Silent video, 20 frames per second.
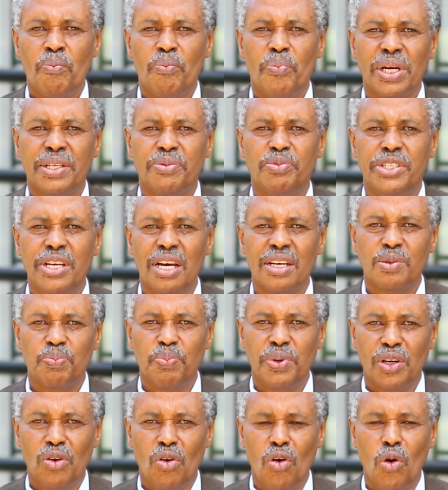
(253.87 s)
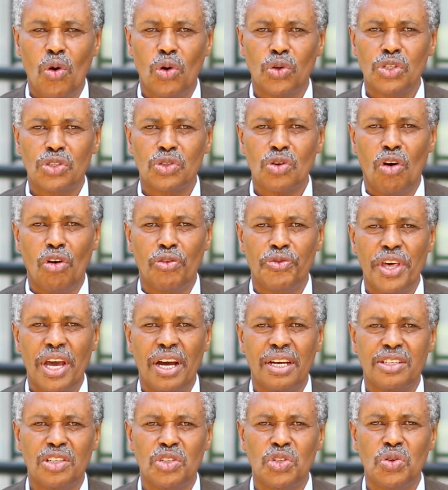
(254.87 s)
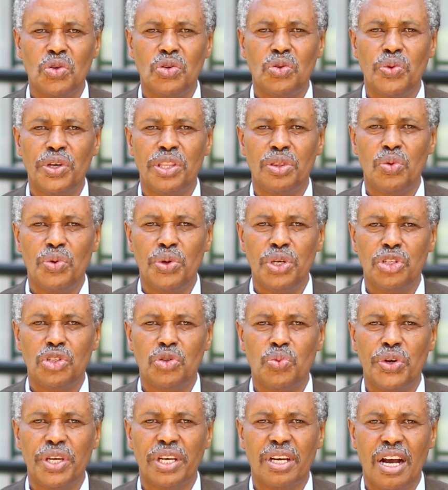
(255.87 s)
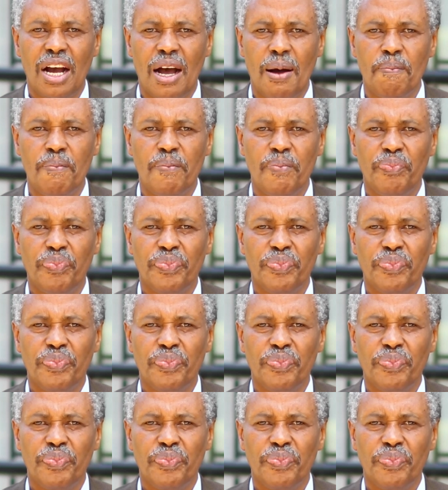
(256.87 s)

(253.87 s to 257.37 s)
but just because of the attitude with which we come.